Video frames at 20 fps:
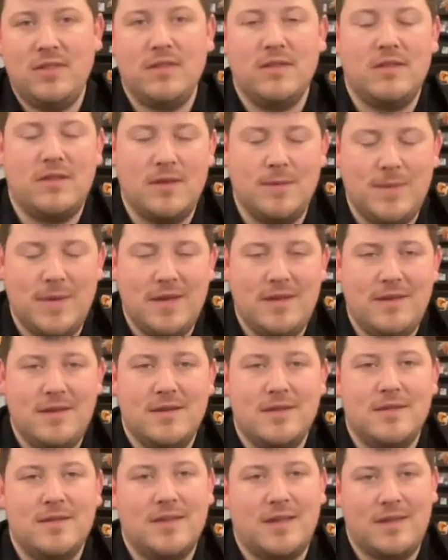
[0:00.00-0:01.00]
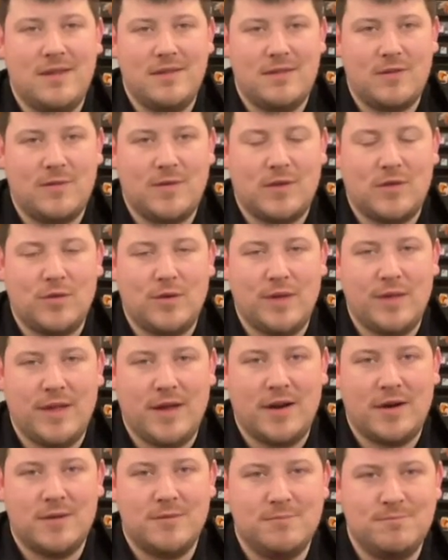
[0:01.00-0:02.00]
To me, the keys to victory are
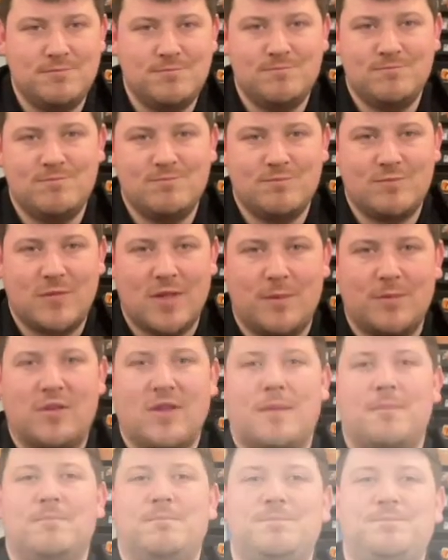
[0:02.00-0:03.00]
there. Thumbs up.